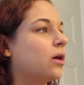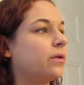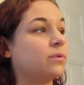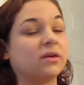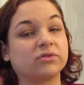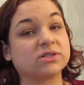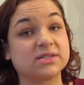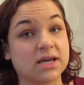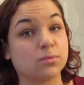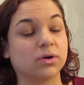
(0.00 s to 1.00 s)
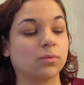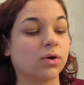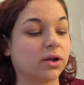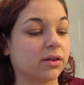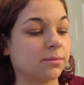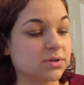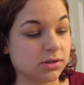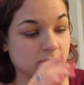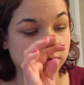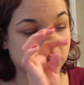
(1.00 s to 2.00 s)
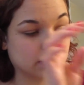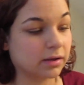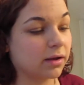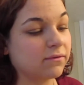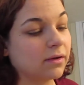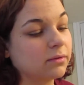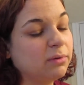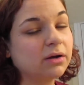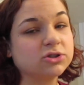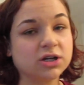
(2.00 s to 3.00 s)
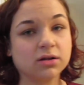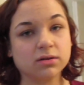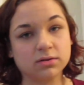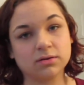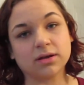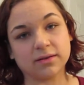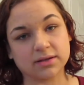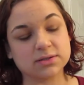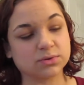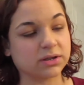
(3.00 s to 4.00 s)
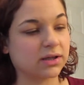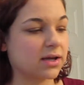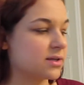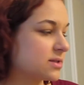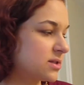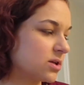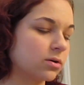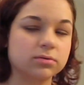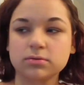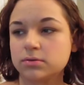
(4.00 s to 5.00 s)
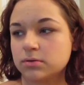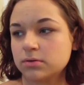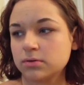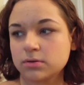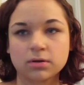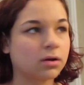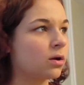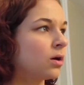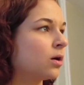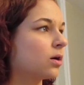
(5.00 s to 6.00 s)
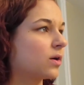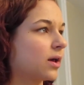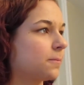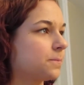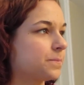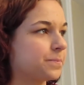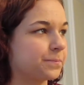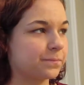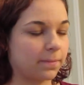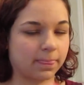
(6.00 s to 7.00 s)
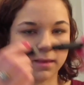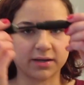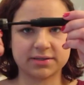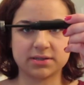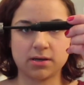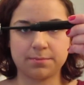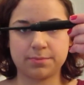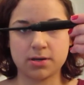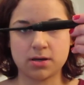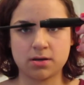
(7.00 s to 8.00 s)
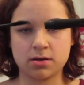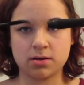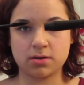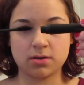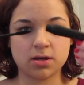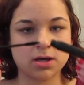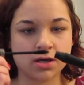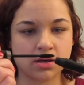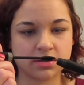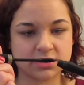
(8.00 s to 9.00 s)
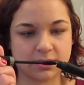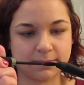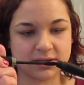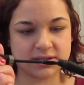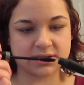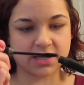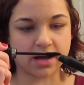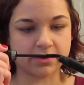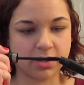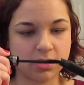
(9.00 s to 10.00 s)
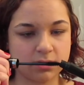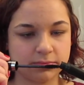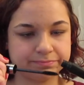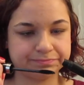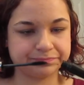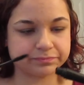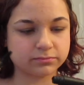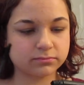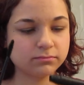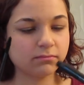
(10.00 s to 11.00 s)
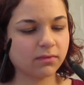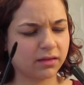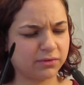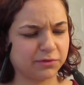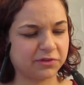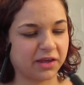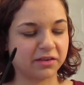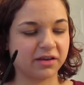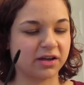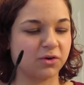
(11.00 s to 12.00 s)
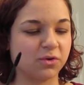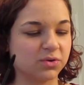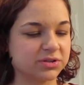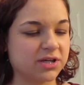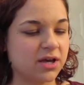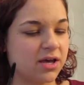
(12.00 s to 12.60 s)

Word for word: Uh, they would never stay where I wanted them to and then I found the brow gel and that's really nice. So, okay, next up the mascara. This one's getting kind of old.